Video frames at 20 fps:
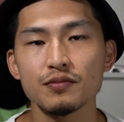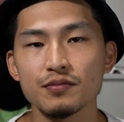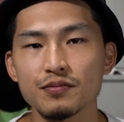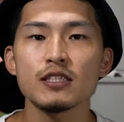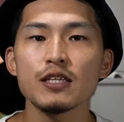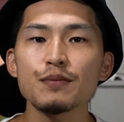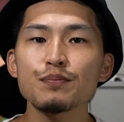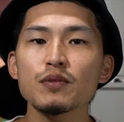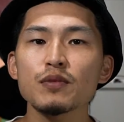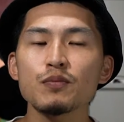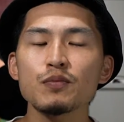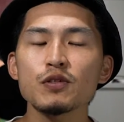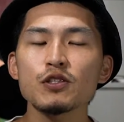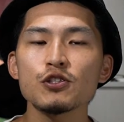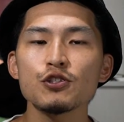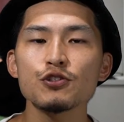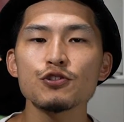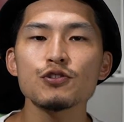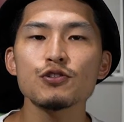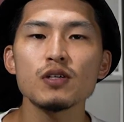Tip number
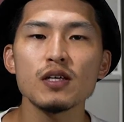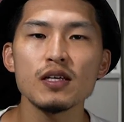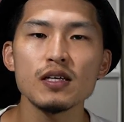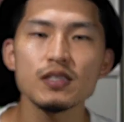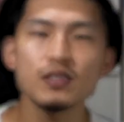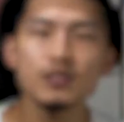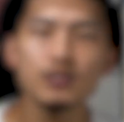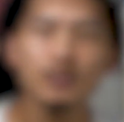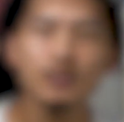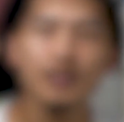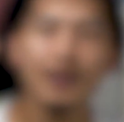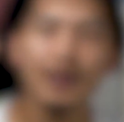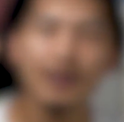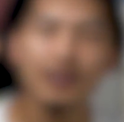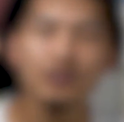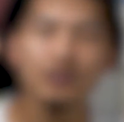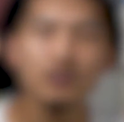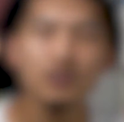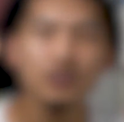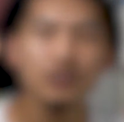2 is
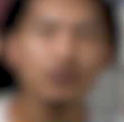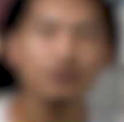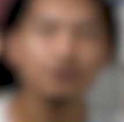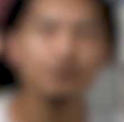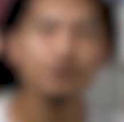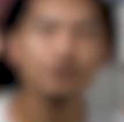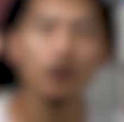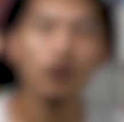hang stuff